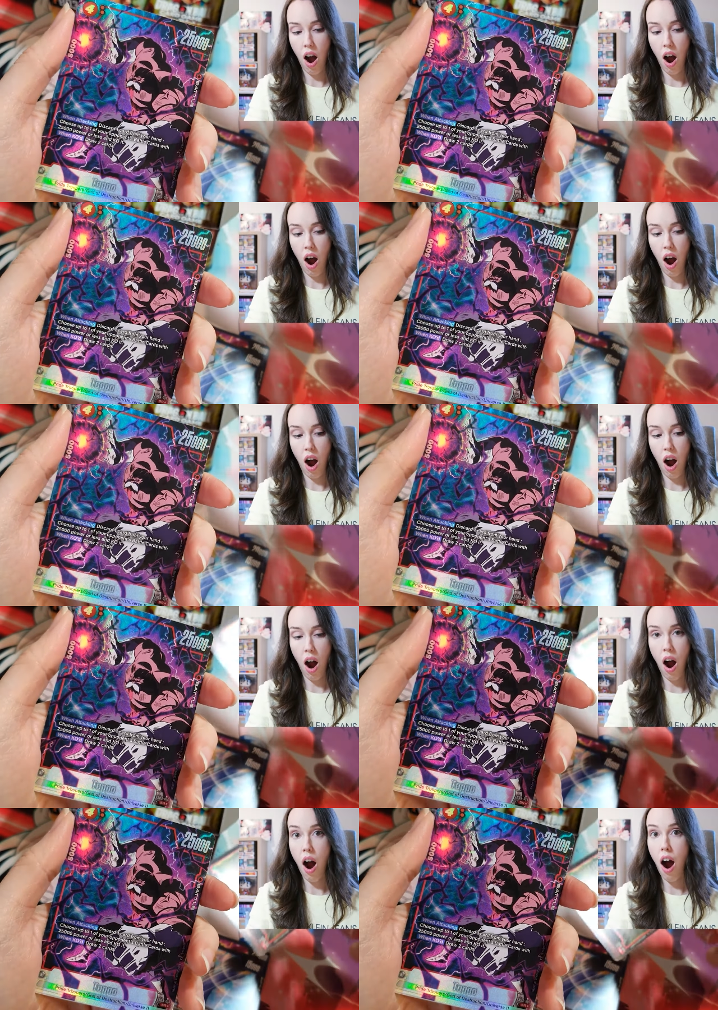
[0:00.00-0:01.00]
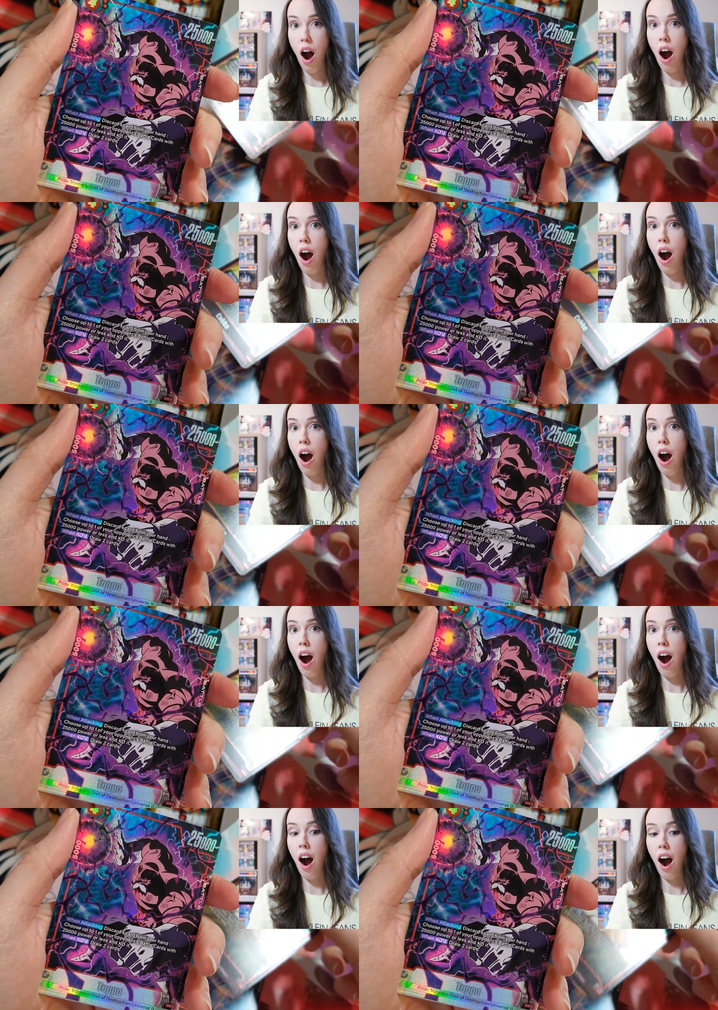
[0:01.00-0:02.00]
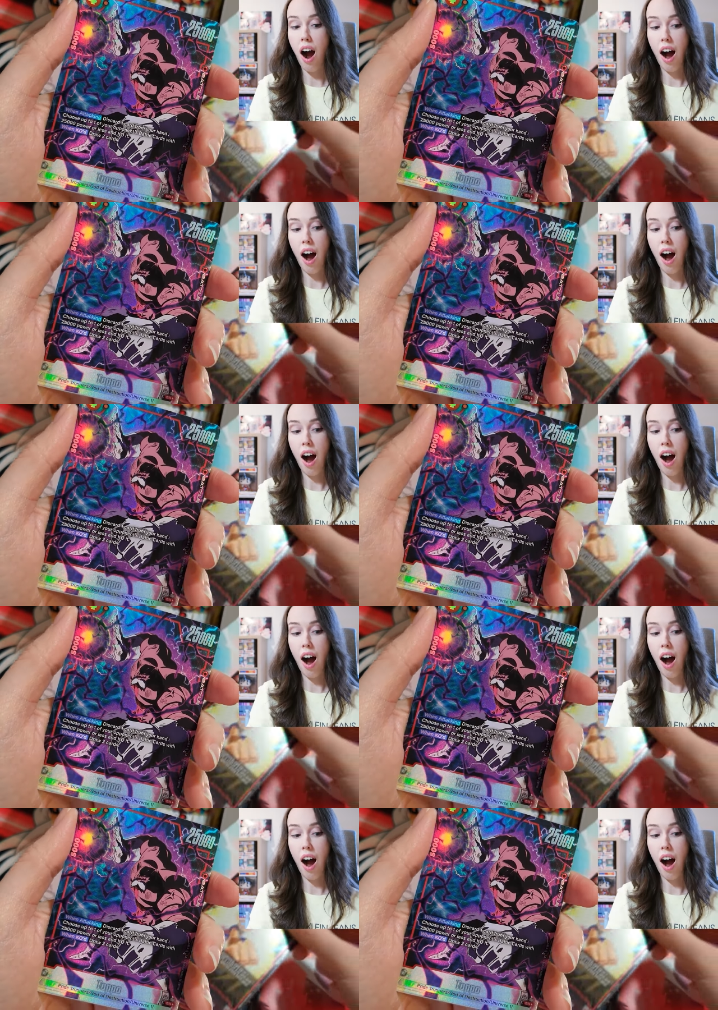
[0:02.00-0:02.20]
Nothing is said.